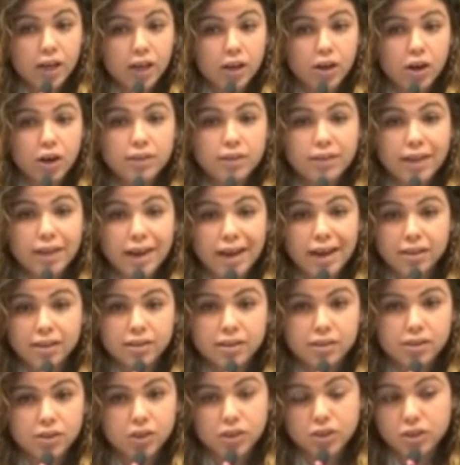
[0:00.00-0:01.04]
and not
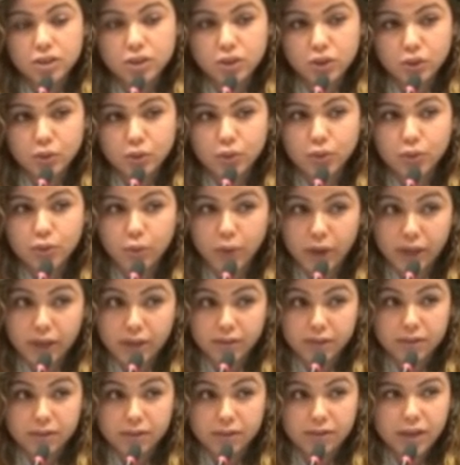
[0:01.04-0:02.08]
as just youth
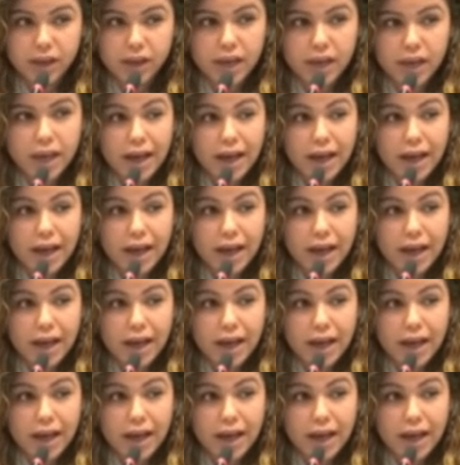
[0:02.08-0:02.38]
wings.